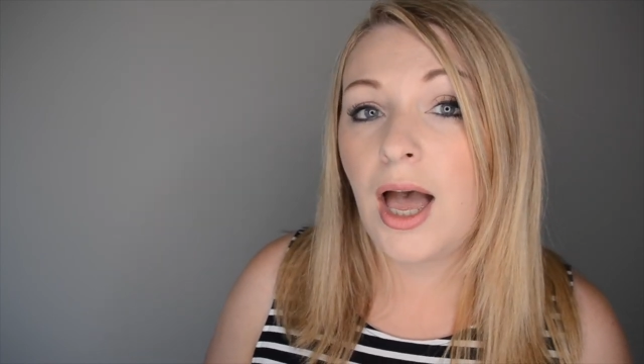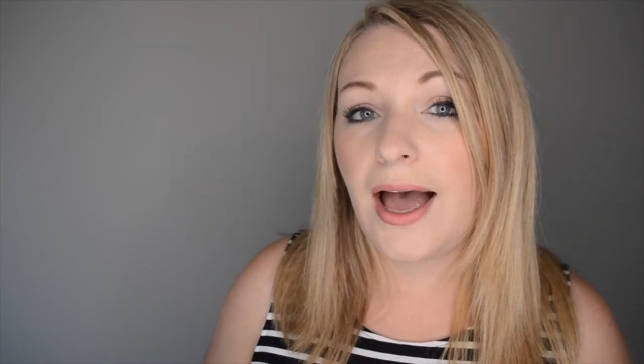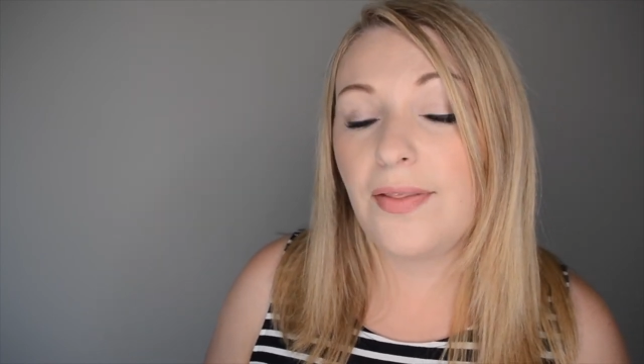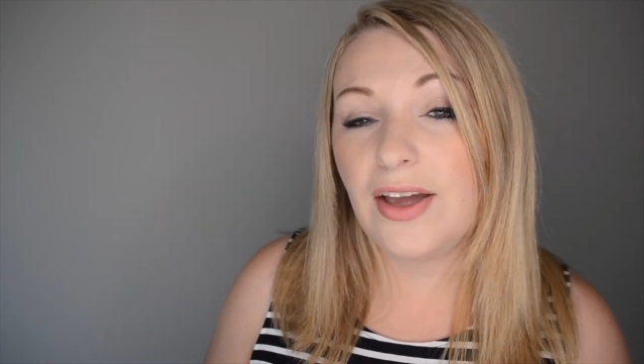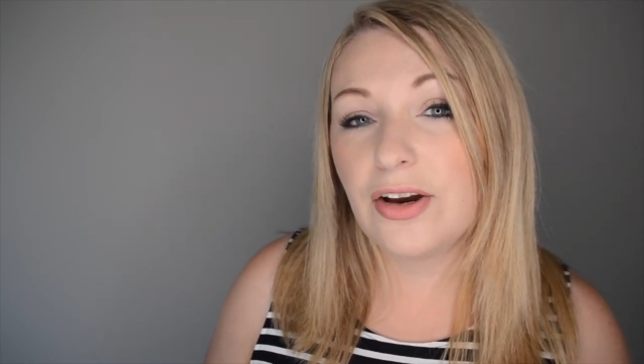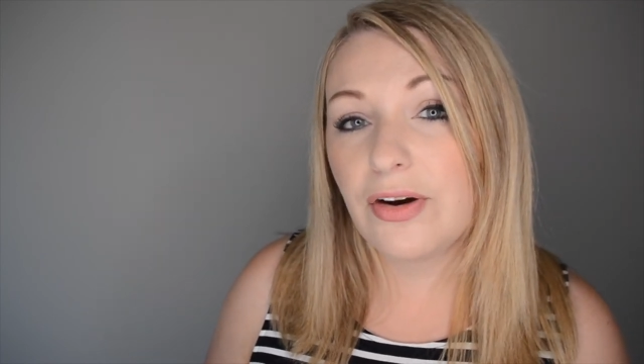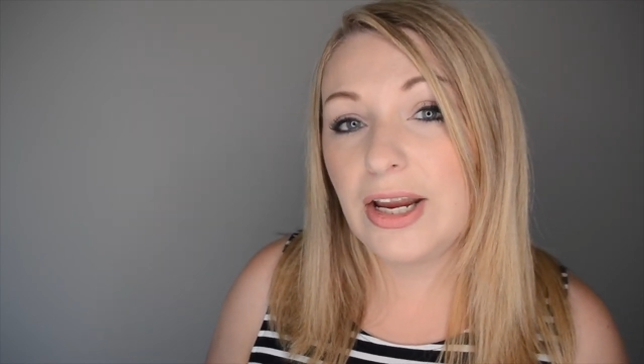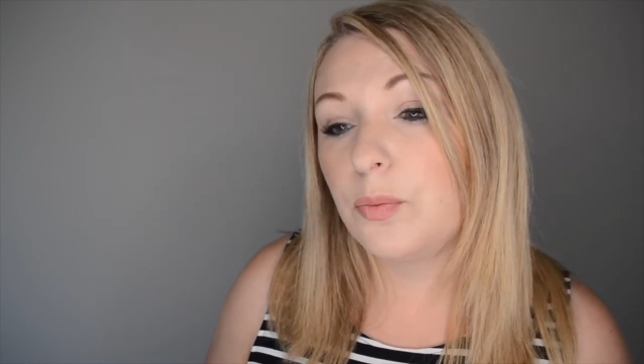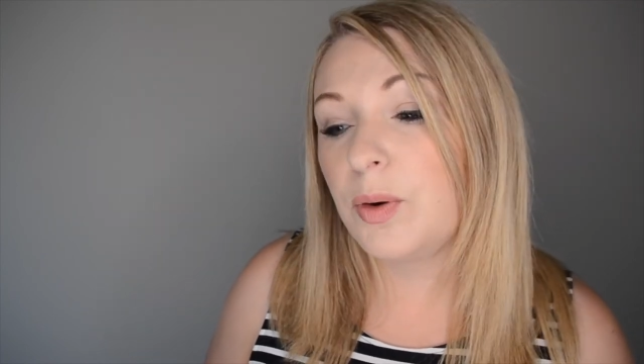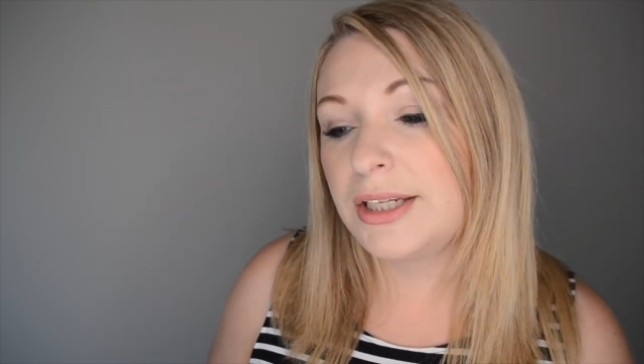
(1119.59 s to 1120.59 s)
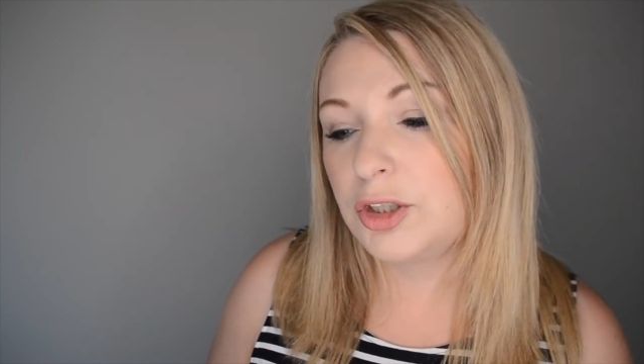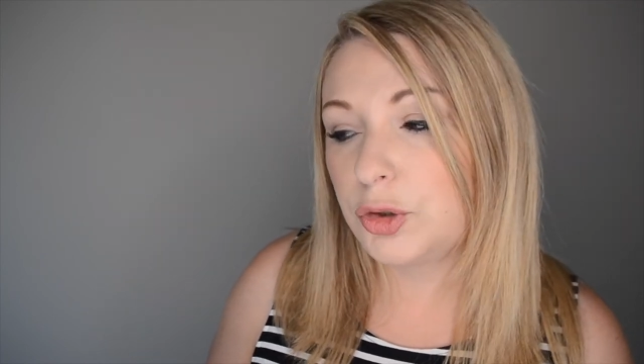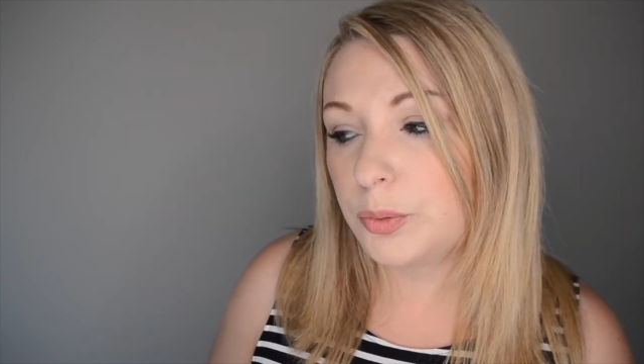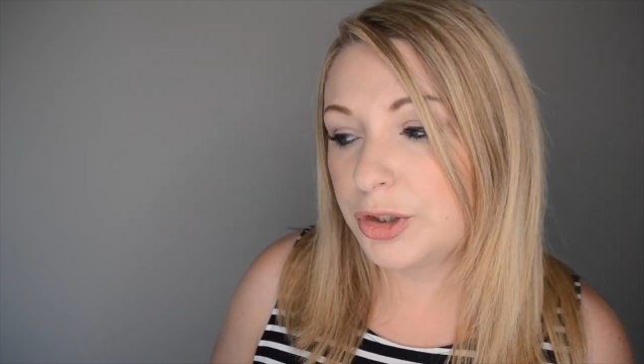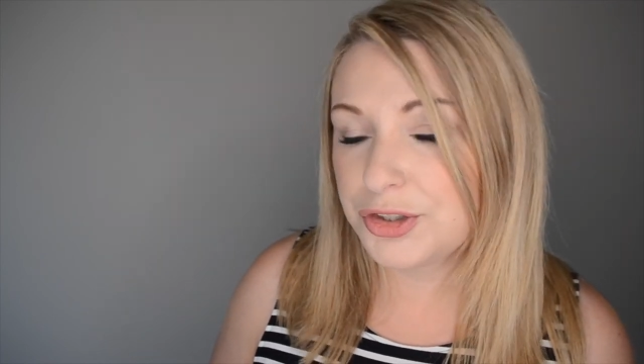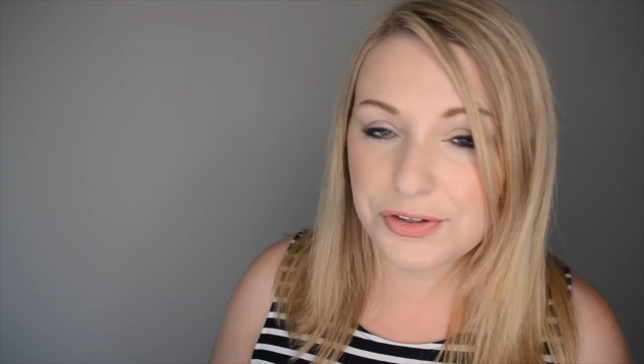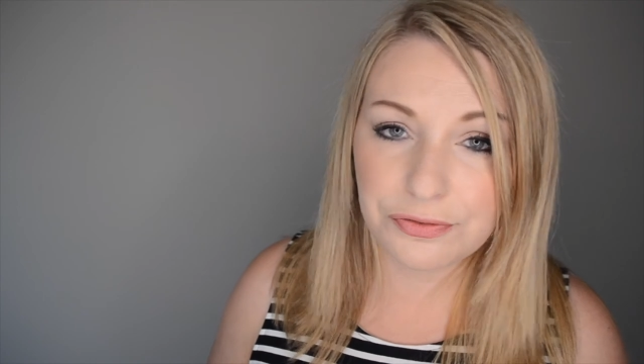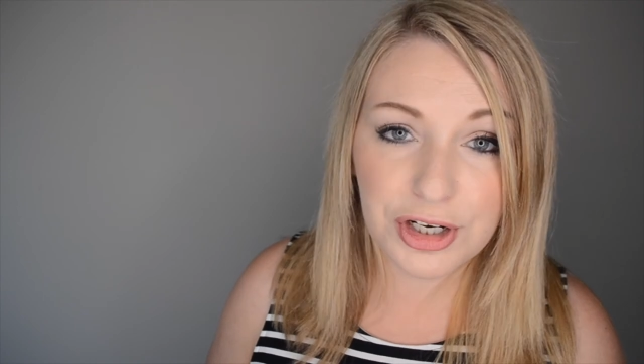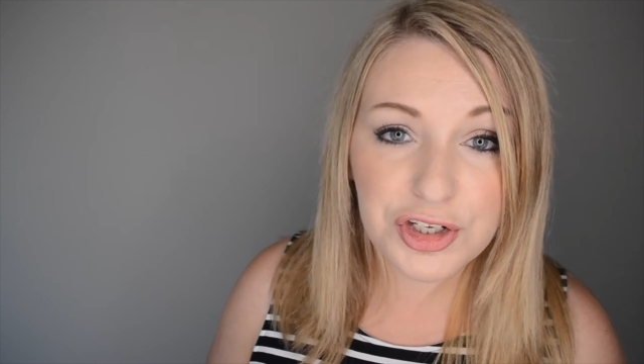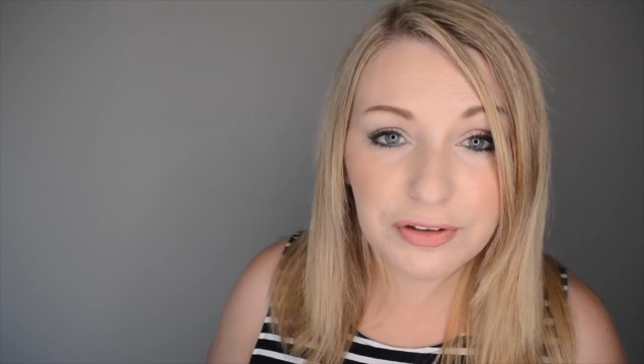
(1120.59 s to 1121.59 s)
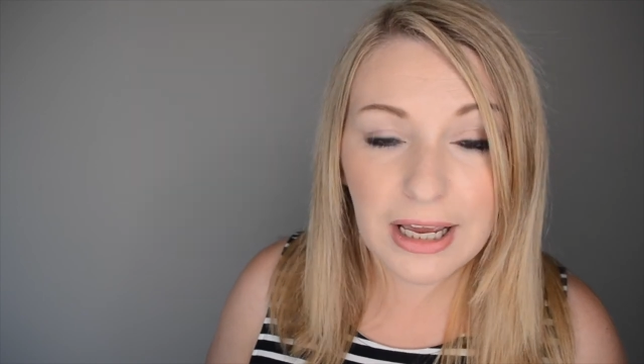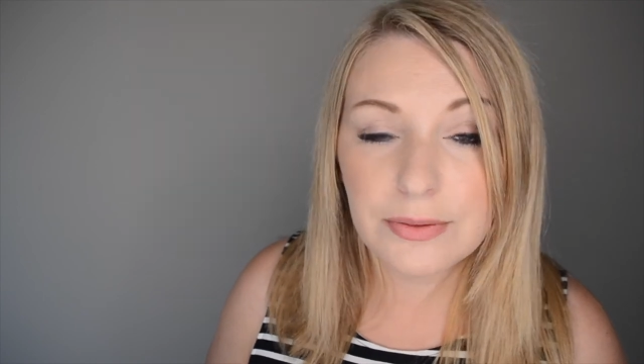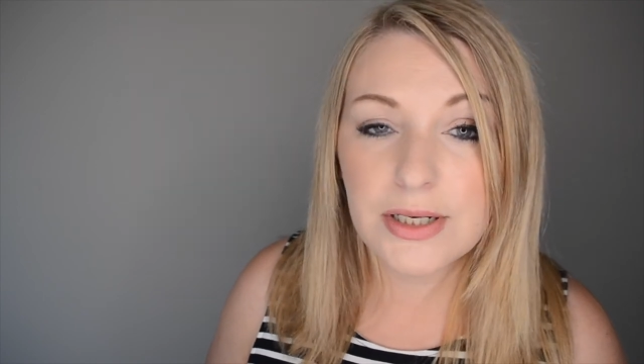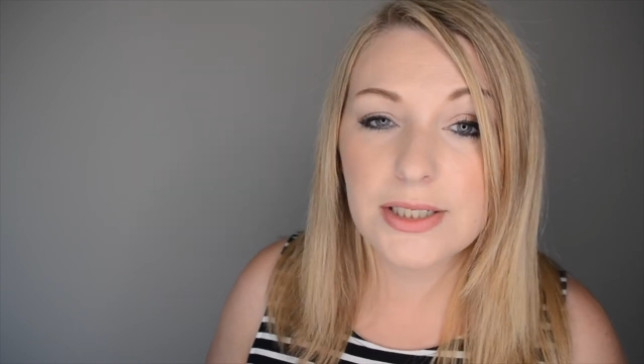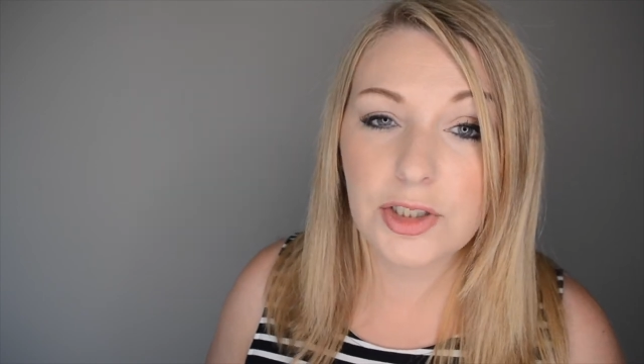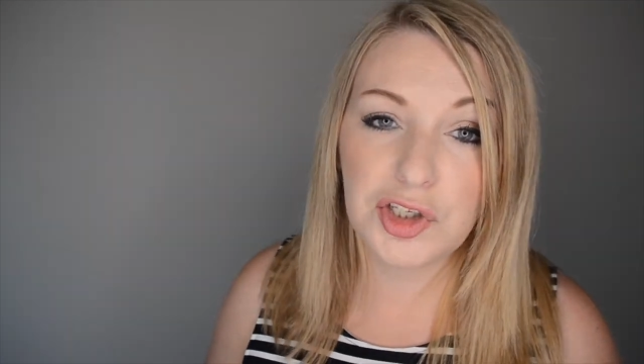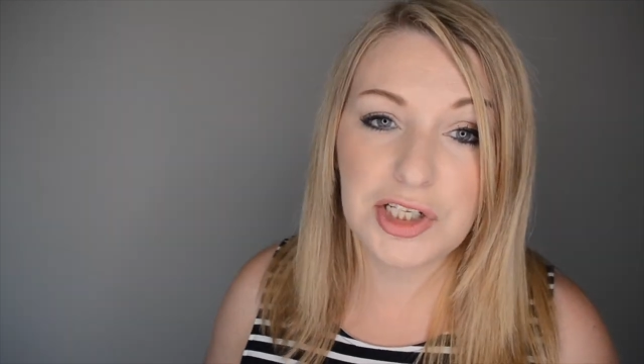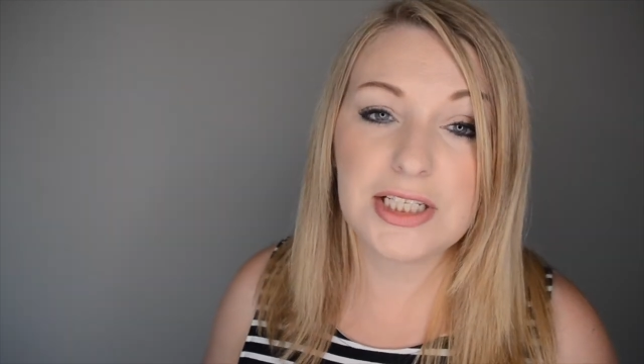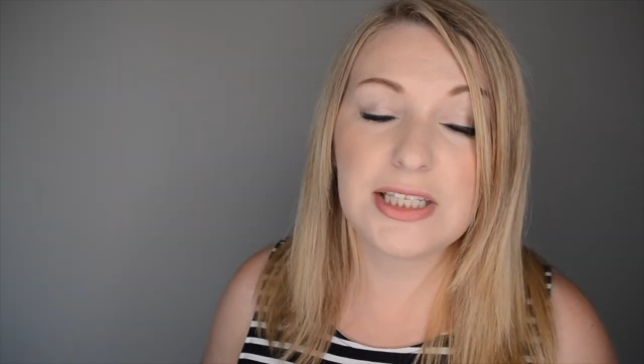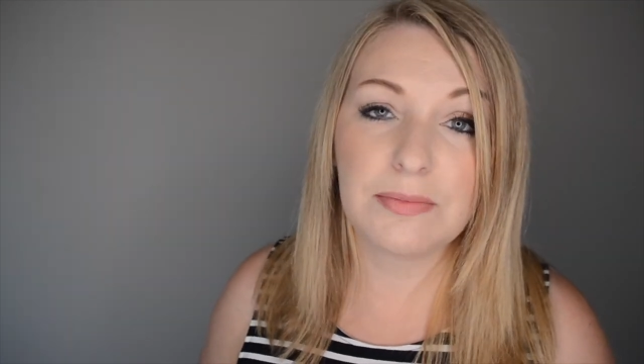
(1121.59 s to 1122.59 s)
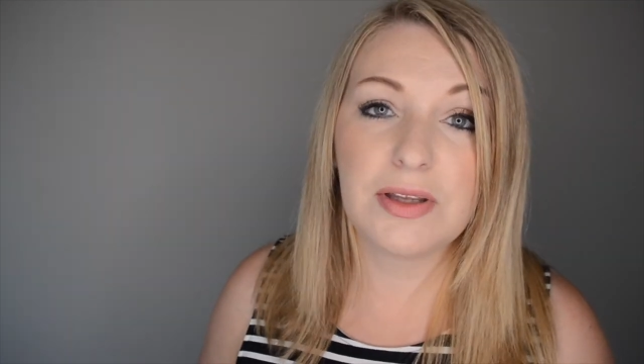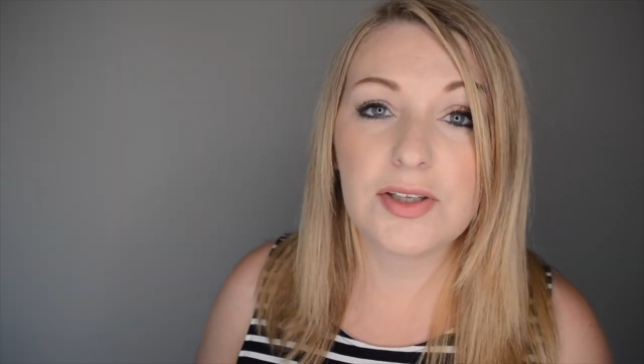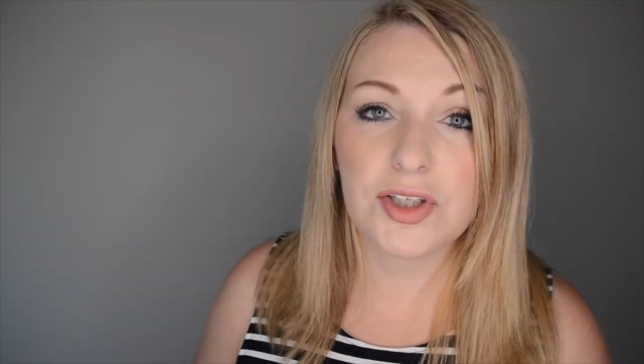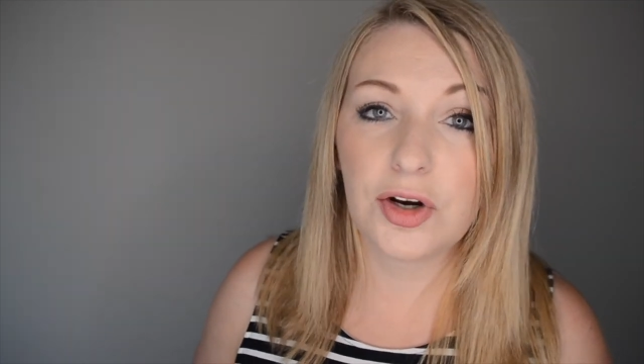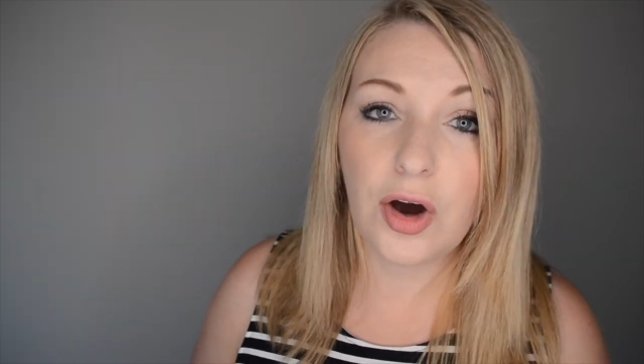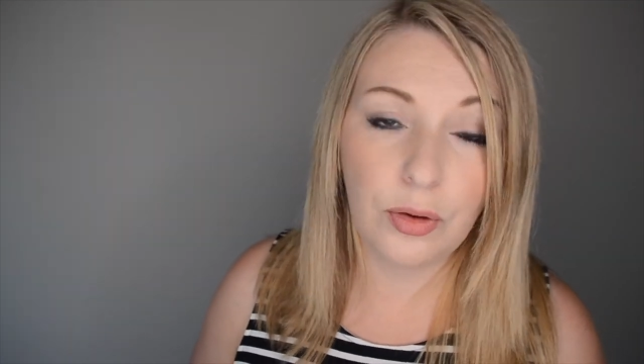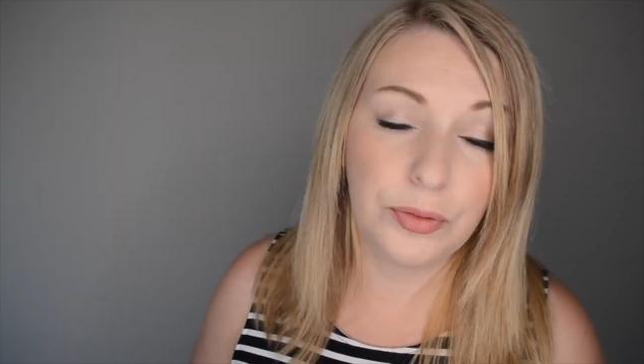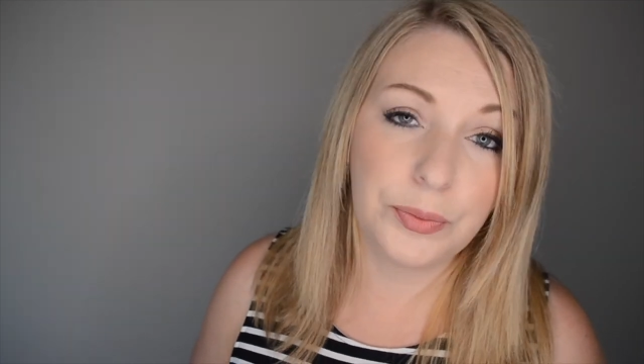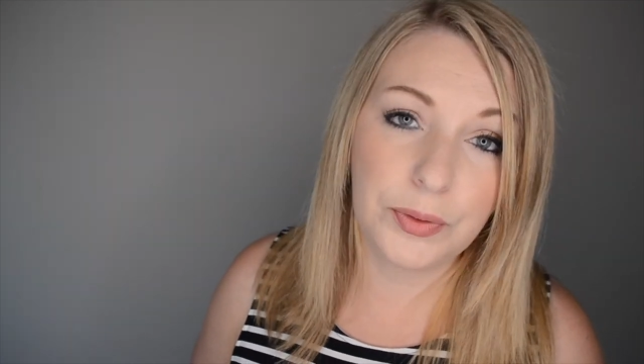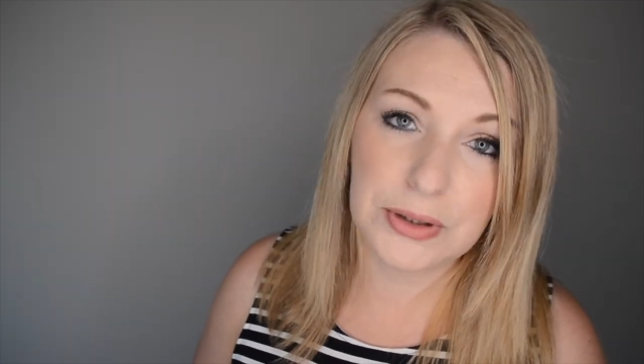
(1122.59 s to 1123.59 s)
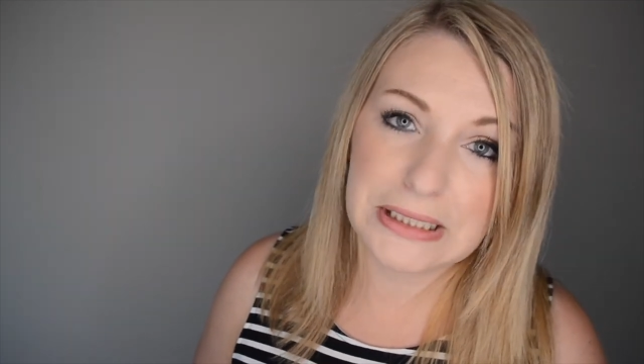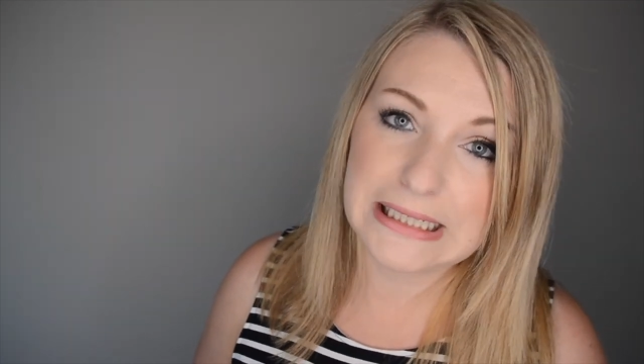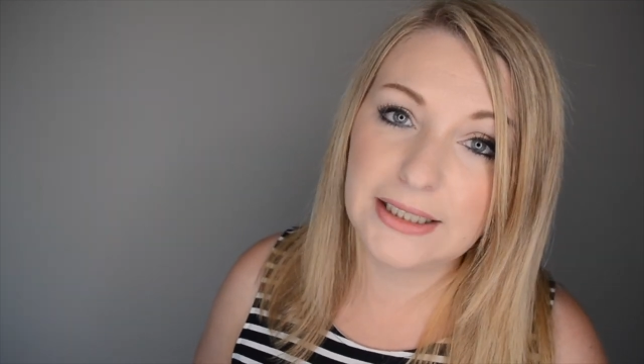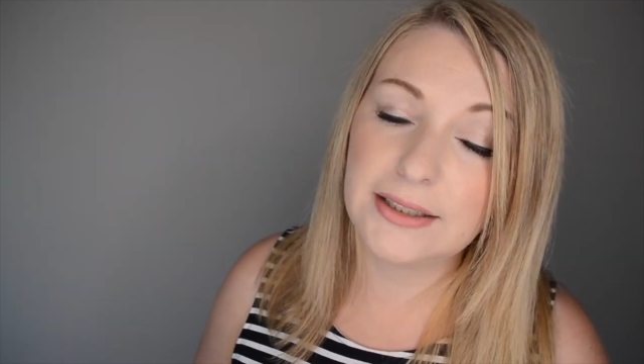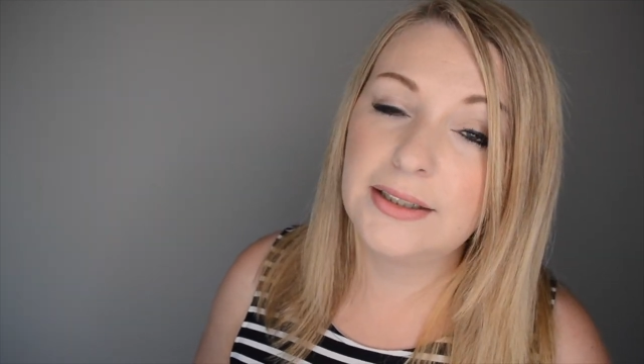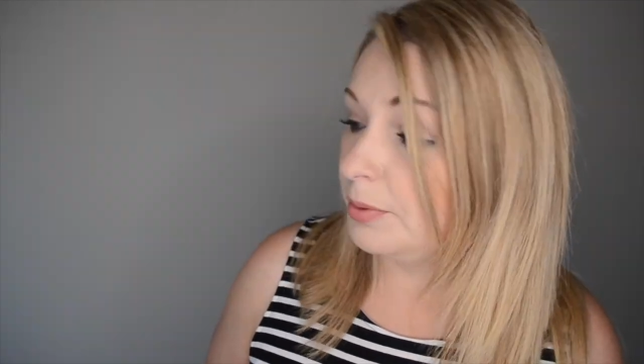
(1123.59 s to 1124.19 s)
And they're great when you are using fresh flowers and you need something that's gonna hold the water.